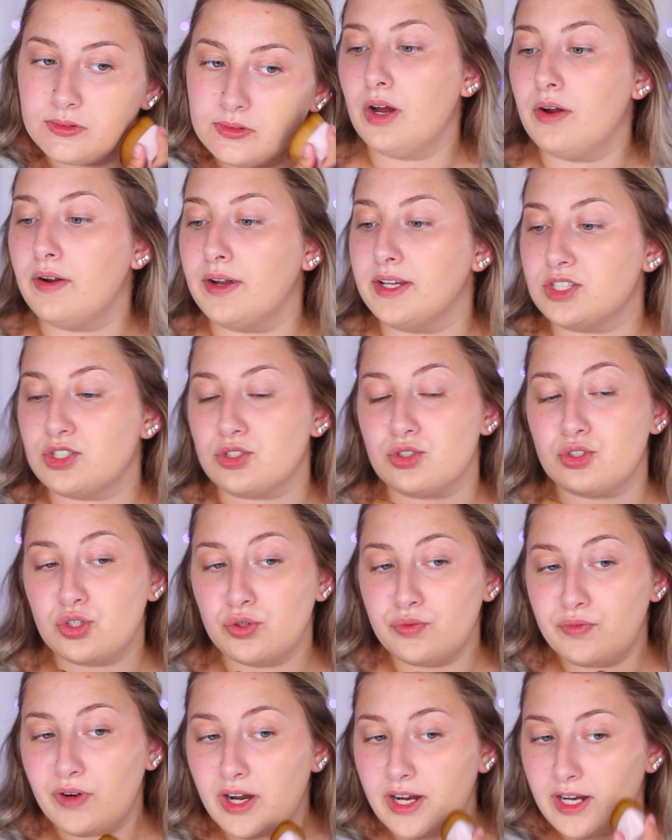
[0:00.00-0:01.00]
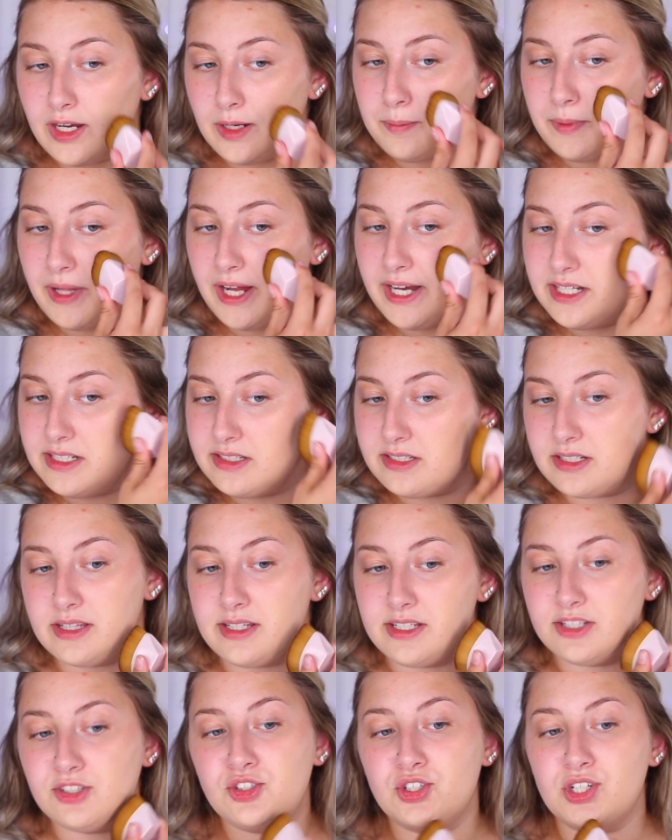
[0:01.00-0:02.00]
Alright, so far I applied it to
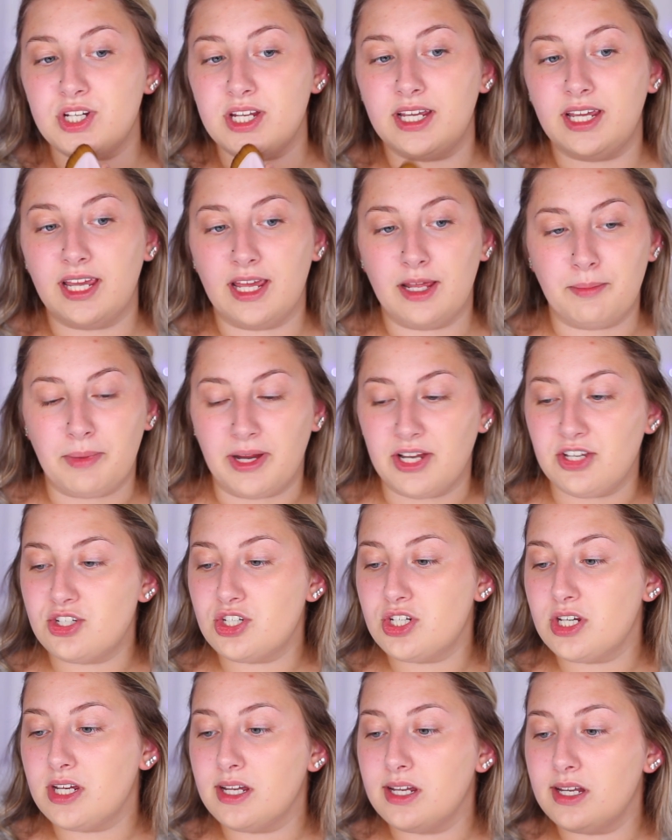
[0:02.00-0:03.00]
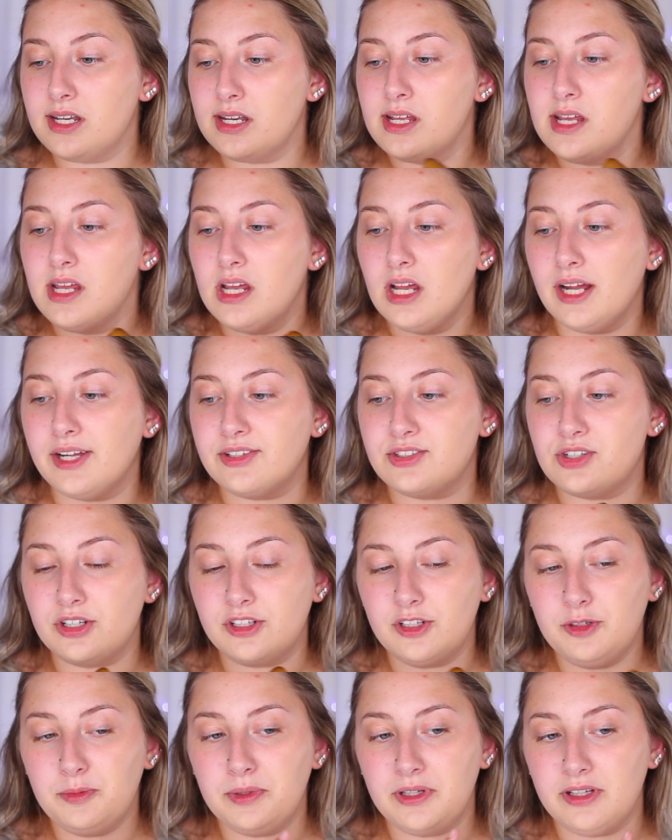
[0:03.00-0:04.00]
this cheek and my chin. It's
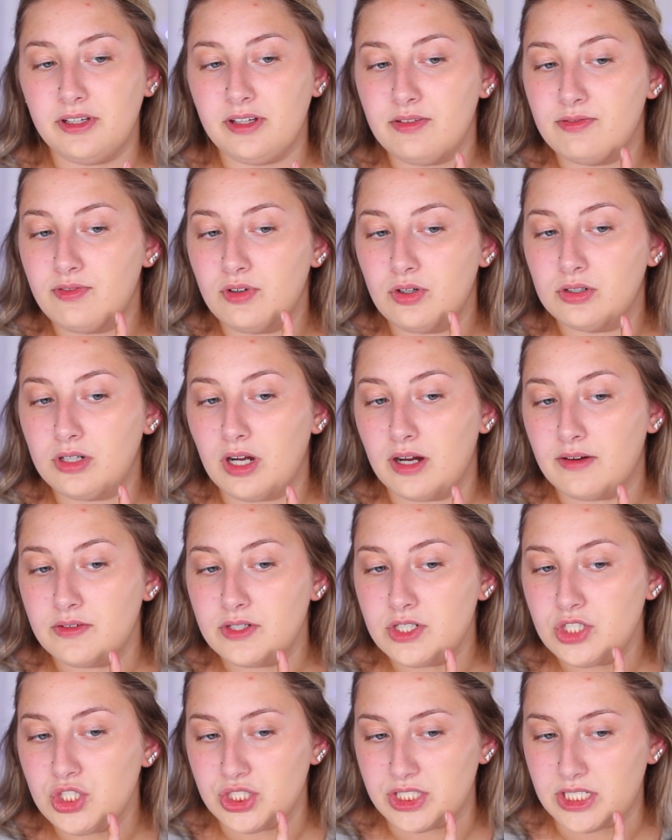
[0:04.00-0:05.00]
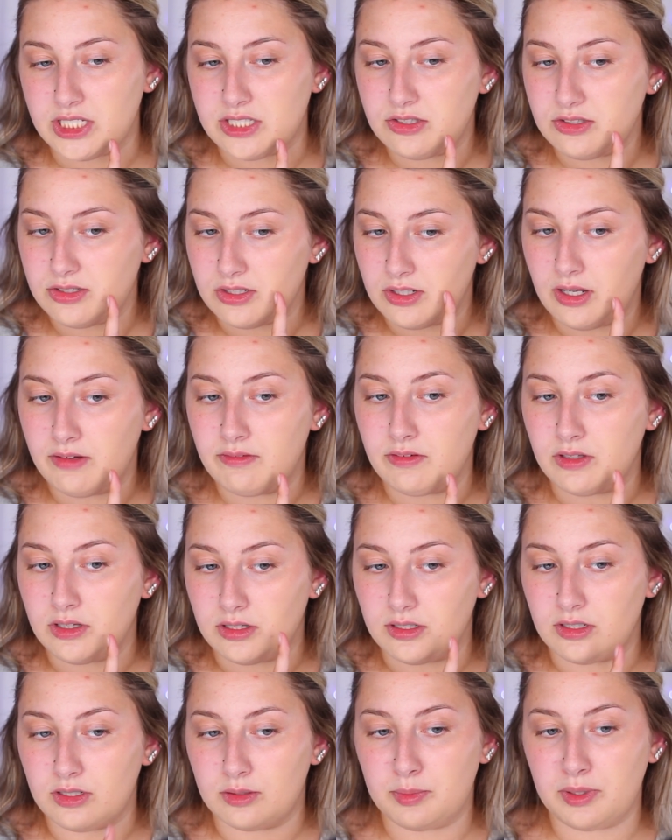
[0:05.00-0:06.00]
not completely full coverage because I still have a
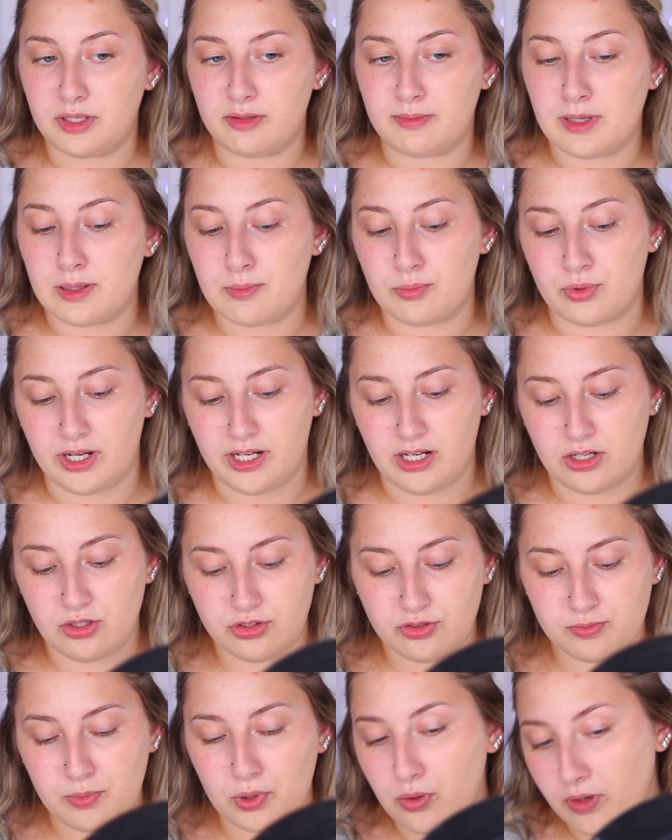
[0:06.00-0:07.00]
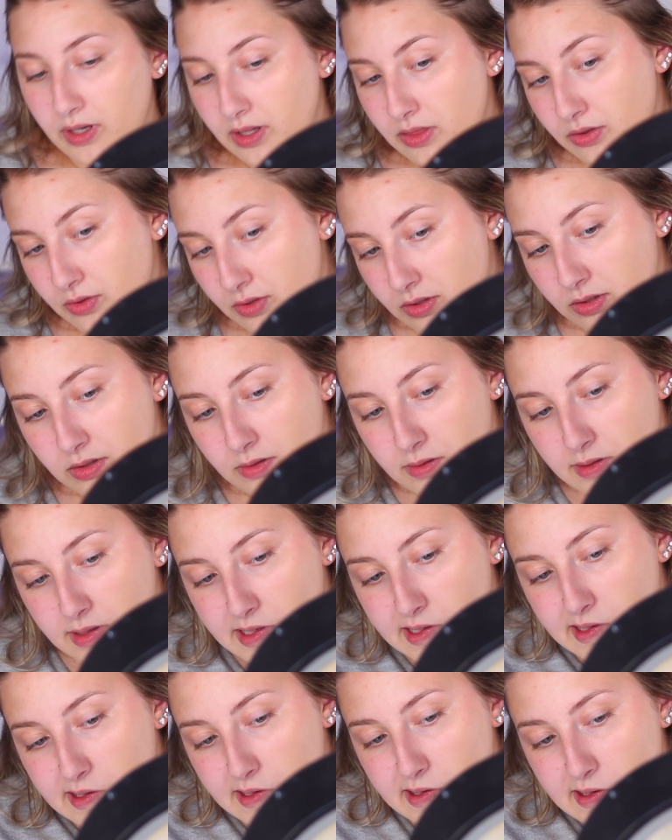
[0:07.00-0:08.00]
little bit of my breakouts poking through.
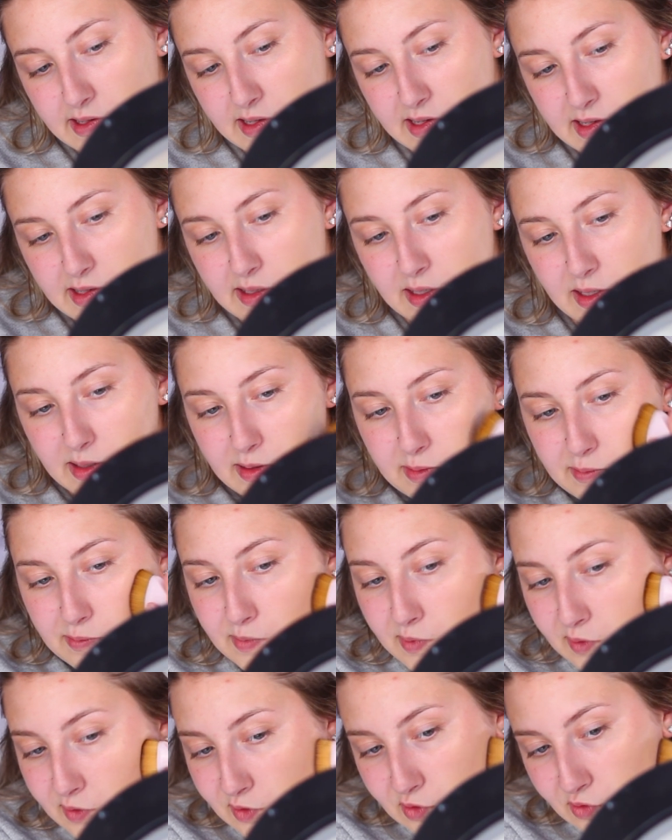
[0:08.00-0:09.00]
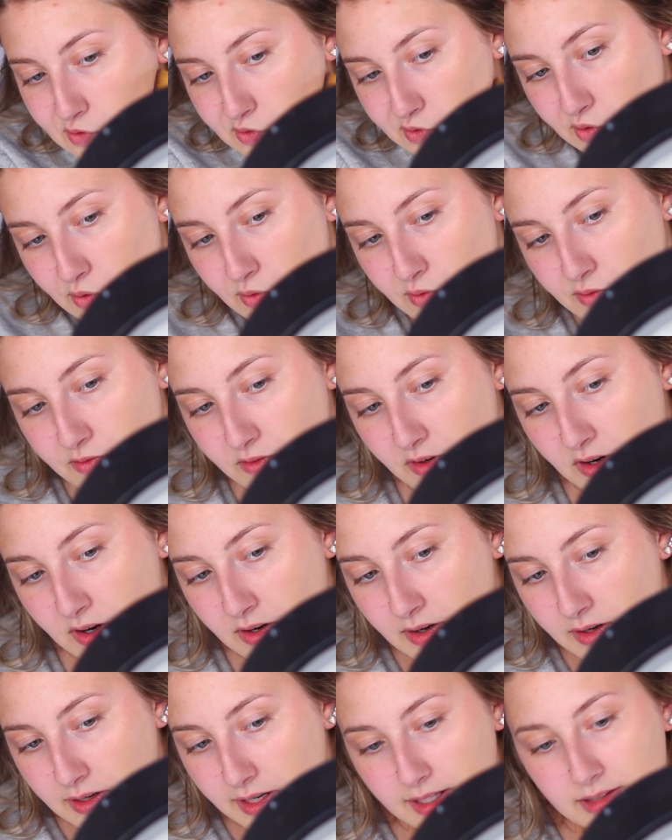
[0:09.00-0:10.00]
But so
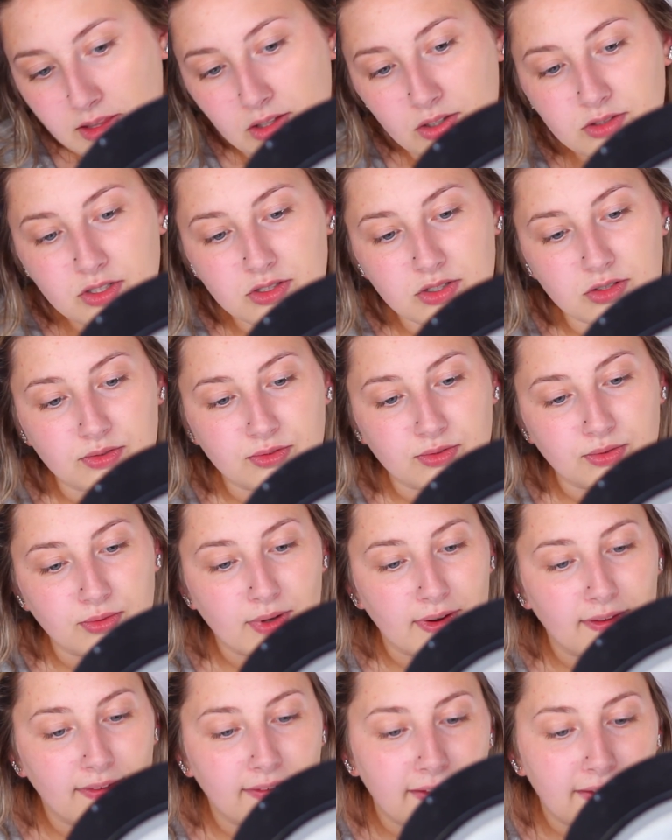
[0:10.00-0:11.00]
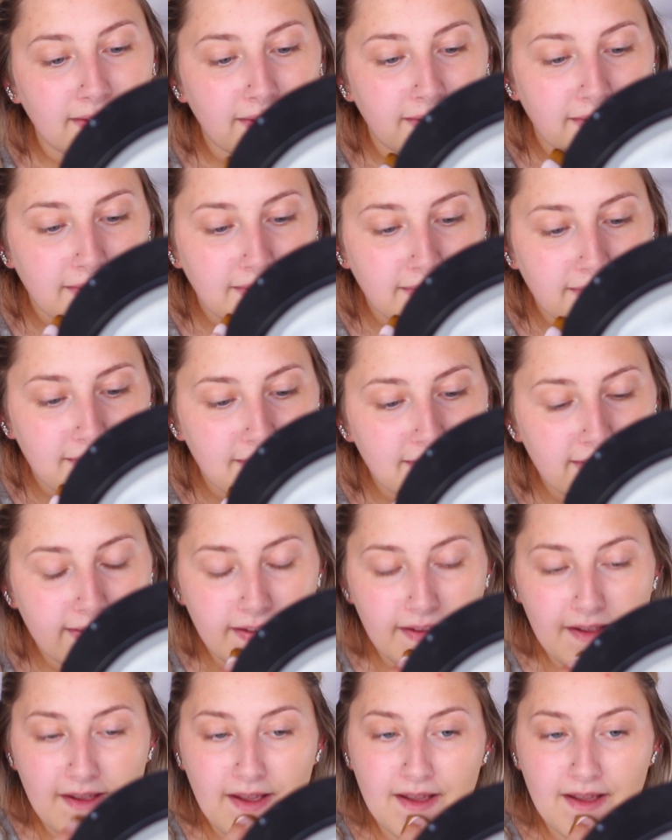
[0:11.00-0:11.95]
far, it looks really good.